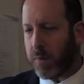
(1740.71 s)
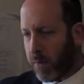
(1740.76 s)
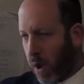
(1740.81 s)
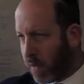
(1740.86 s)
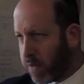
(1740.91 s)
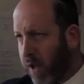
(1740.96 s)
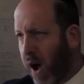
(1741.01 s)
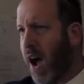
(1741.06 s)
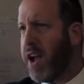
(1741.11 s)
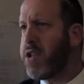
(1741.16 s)

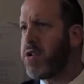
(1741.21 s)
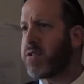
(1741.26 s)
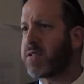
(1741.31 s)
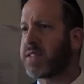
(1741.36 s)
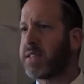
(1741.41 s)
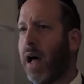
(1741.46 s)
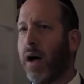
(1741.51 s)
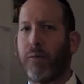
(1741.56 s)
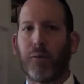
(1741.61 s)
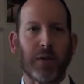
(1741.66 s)
Align
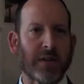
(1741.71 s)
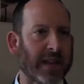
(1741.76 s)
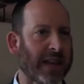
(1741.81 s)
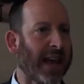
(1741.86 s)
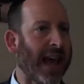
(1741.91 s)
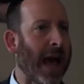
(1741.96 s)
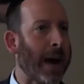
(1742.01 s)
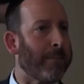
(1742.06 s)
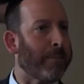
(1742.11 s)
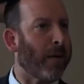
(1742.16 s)
yourself with the
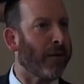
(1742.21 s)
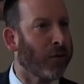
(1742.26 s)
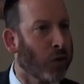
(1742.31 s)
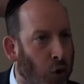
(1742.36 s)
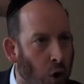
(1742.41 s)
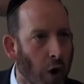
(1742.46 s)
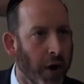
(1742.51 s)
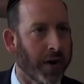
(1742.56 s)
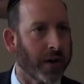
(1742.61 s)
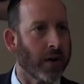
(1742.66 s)
camp of
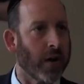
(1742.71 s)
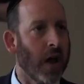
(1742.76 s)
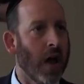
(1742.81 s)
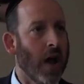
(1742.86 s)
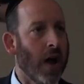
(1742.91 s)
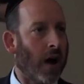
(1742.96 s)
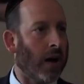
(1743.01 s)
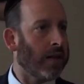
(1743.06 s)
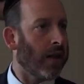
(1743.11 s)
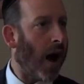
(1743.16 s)
good.
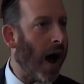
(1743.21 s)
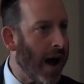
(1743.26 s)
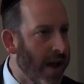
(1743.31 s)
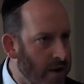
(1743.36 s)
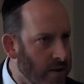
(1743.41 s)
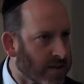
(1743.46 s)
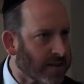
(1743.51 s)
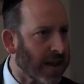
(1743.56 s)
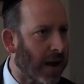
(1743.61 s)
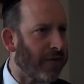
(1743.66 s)
Align
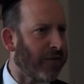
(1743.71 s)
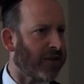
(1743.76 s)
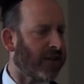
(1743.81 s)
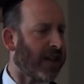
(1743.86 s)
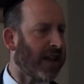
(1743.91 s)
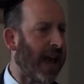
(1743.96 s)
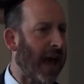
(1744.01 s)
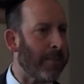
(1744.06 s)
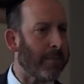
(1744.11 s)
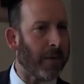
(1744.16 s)
yourself with the
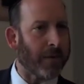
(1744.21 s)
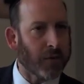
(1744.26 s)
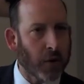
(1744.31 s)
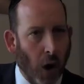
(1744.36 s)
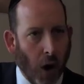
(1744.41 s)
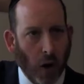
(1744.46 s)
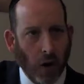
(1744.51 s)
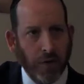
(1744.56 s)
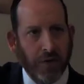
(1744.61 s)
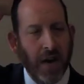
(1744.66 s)
camp of
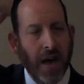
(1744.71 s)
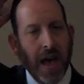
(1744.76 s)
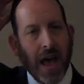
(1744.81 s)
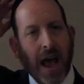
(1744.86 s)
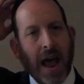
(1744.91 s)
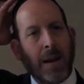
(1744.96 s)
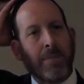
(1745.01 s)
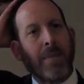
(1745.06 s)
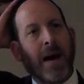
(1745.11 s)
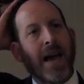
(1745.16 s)
tov.
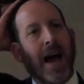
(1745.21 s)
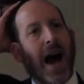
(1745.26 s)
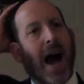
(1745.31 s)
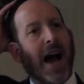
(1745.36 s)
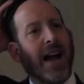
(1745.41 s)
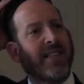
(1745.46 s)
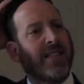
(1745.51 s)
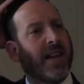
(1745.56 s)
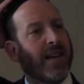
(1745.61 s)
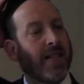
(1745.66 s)
And my
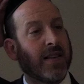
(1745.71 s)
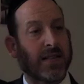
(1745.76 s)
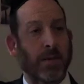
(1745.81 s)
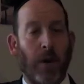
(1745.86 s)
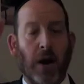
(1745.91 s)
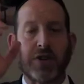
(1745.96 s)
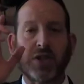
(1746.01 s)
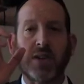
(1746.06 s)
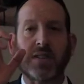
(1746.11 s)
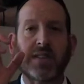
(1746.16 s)
idealism,
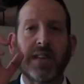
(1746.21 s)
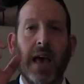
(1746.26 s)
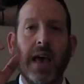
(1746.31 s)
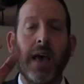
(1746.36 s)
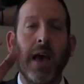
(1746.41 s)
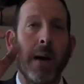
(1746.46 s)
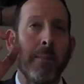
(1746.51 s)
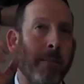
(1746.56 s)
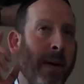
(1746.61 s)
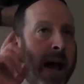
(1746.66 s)
or I should
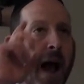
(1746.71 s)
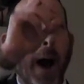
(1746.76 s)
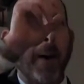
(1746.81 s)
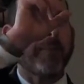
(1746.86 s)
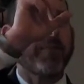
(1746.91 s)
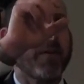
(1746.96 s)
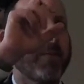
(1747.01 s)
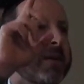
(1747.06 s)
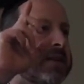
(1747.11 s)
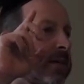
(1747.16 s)
say, my
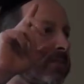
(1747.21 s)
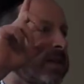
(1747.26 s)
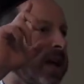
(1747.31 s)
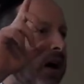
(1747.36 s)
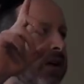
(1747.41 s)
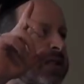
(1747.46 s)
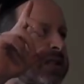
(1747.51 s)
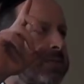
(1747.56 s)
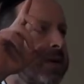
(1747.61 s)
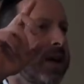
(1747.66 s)
optimism
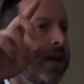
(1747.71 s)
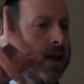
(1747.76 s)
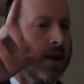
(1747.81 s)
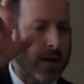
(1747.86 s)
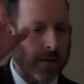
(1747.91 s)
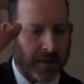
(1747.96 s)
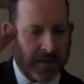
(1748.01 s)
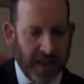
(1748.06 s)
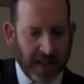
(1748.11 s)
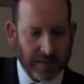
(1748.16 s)
tells me
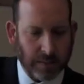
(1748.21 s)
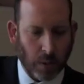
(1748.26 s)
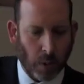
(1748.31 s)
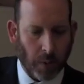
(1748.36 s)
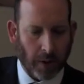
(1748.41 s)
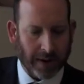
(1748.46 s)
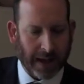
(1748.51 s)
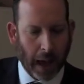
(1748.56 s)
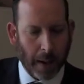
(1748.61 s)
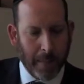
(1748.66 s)
things will
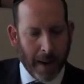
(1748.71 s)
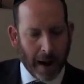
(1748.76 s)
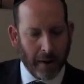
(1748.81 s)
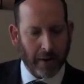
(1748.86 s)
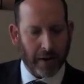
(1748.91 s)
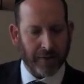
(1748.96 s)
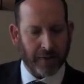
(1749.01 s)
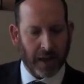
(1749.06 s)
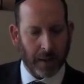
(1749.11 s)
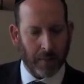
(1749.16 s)
work out.
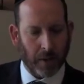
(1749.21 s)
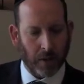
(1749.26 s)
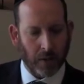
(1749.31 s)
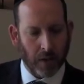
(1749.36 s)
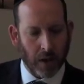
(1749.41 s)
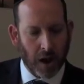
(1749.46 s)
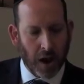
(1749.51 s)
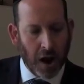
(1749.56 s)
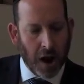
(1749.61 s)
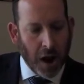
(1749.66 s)
Paragraph Gimel.
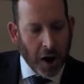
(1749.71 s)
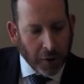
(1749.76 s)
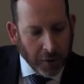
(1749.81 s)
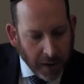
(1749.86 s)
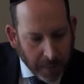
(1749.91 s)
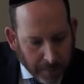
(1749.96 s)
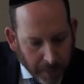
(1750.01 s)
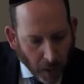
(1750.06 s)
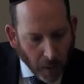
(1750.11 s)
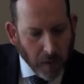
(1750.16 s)

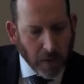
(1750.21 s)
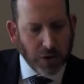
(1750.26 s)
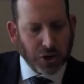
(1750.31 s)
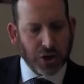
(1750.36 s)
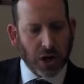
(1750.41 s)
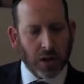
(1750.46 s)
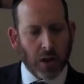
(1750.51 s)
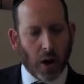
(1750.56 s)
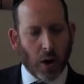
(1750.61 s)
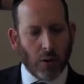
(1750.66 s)
Ribono
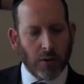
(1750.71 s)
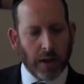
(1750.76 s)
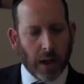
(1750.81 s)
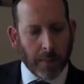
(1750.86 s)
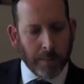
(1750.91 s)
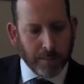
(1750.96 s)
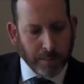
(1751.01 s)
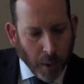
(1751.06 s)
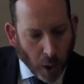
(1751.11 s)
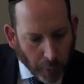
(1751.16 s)
shel
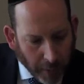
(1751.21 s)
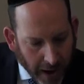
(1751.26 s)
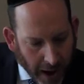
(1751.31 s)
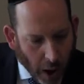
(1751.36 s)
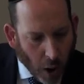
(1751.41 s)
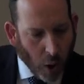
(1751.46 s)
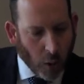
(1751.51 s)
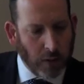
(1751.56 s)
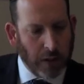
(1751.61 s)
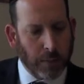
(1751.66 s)
olam borei
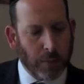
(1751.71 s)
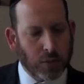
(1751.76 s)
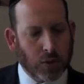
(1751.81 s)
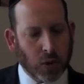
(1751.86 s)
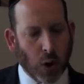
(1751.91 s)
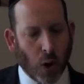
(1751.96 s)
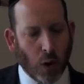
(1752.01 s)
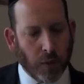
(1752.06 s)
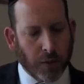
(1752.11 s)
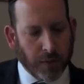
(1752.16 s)
ha'olam
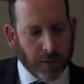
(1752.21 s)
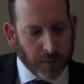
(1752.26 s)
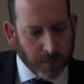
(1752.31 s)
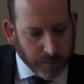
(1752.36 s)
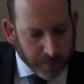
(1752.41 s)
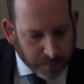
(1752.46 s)
utov.